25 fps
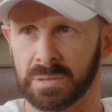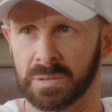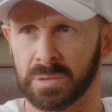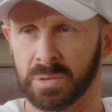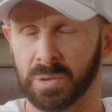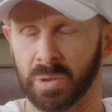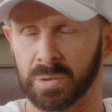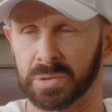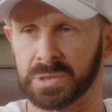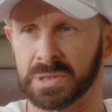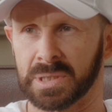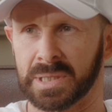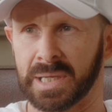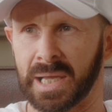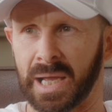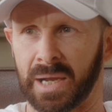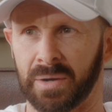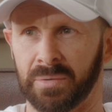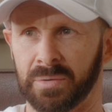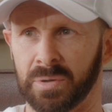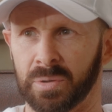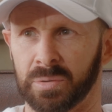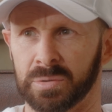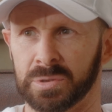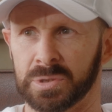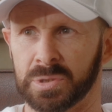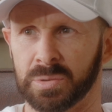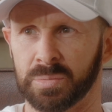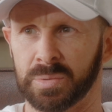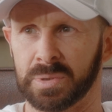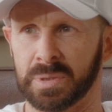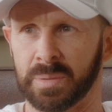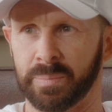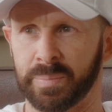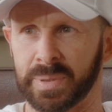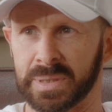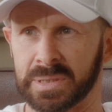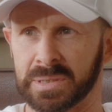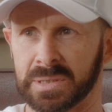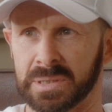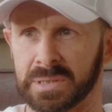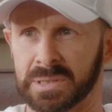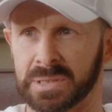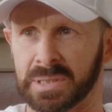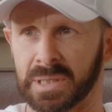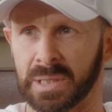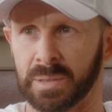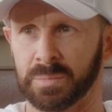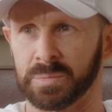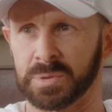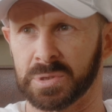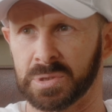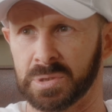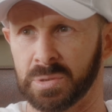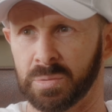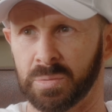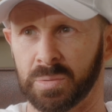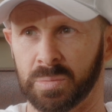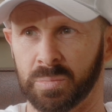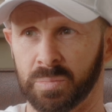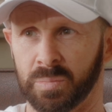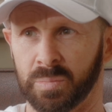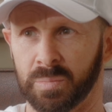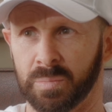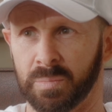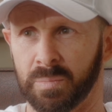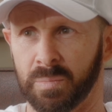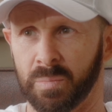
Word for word: not to carry on doing the business that I was doing